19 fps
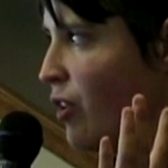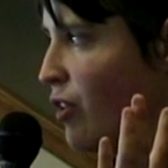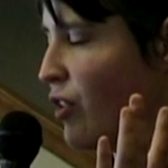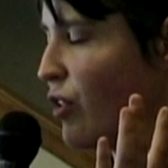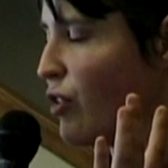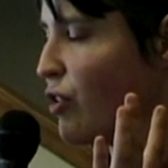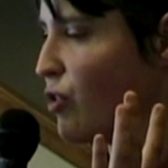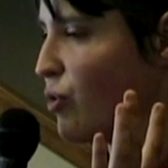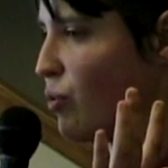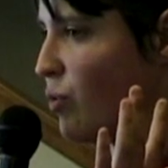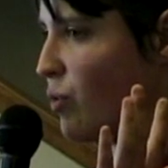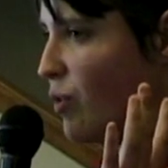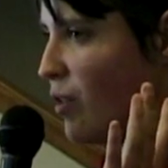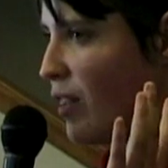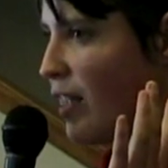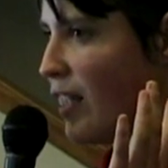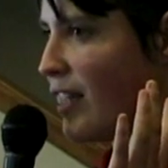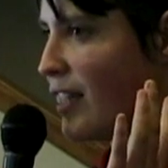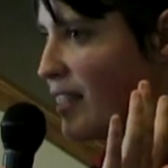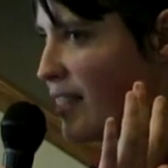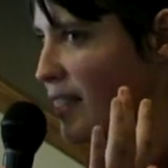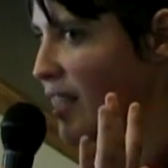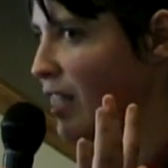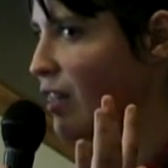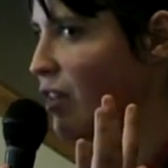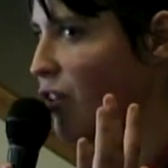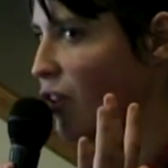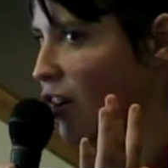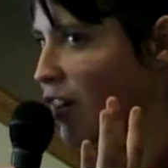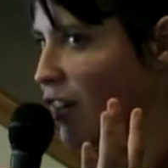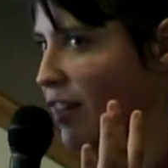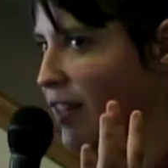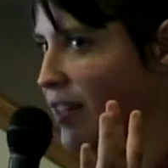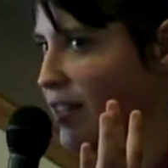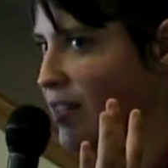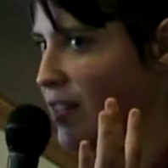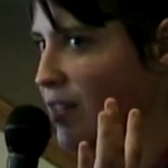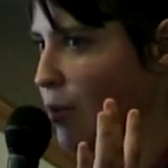there's insane
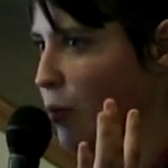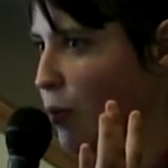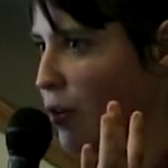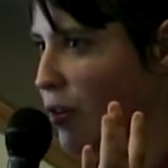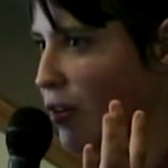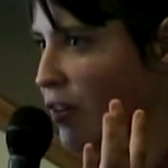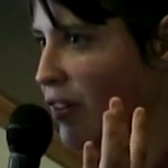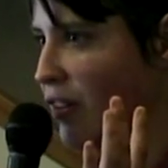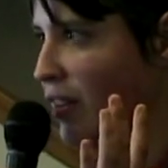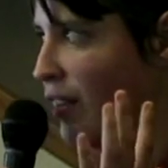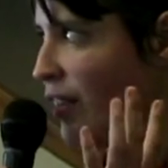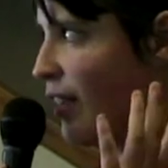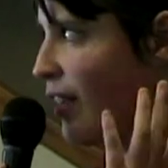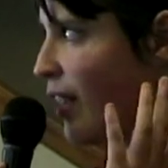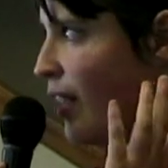darkness in the world.